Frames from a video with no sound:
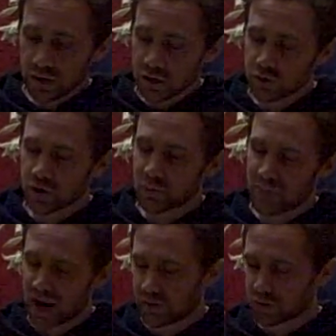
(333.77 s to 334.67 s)
The intricate
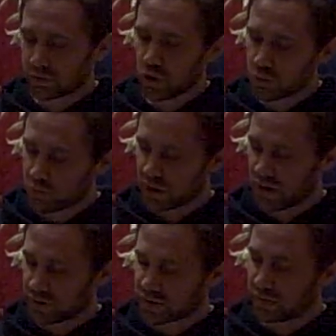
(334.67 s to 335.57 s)
balance of human
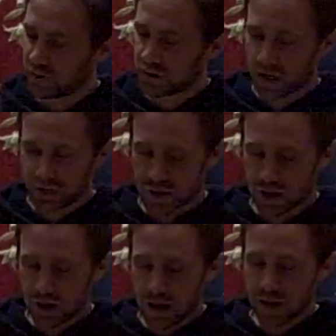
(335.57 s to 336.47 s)
beings living in nature,
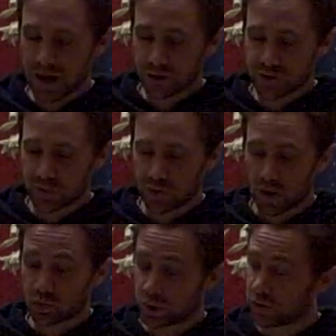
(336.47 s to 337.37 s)
and how
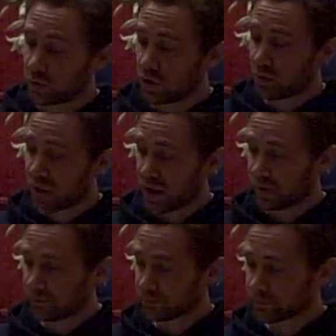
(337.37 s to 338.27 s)
sometimes we can do a lot better.
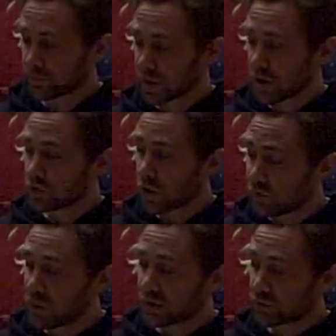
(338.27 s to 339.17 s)
So
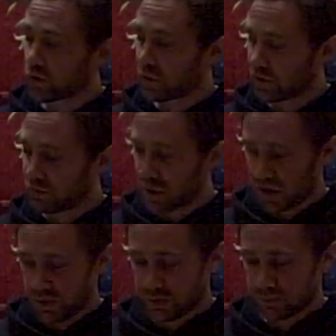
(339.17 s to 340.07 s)
I've picked the topic of
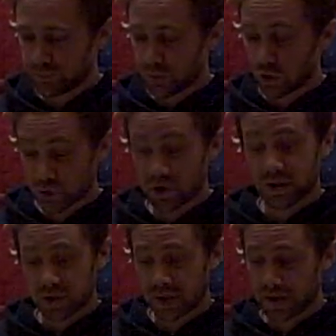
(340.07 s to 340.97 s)
bees, or should I
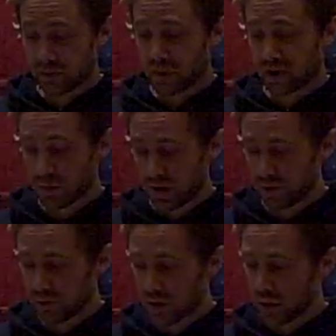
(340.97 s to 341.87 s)
say they have picked me,
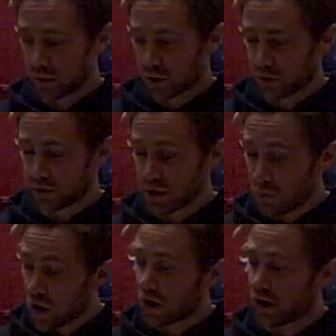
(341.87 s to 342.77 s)
because in
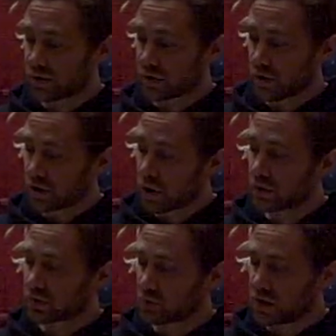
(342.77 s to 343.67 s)
my eyes there are no
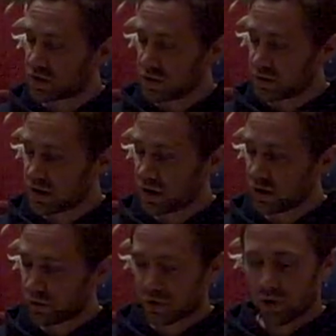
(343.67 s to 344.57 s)
other species
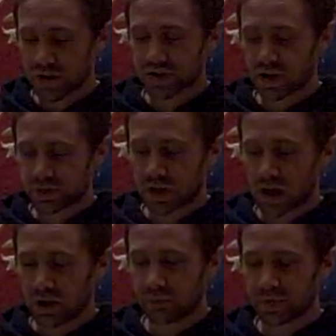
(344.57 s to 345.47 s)
that have got their stuff
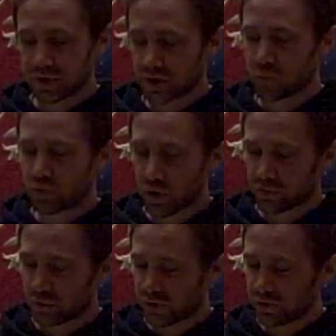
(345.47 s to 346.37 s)
together in such a
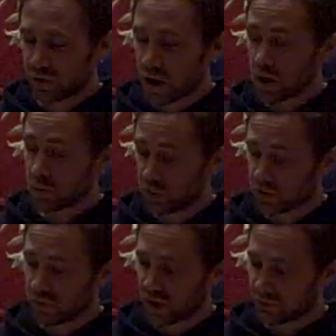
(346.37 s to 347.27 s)
prosperous,
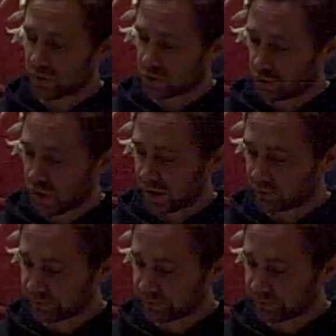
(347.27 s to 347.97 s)
mutually beneficial way.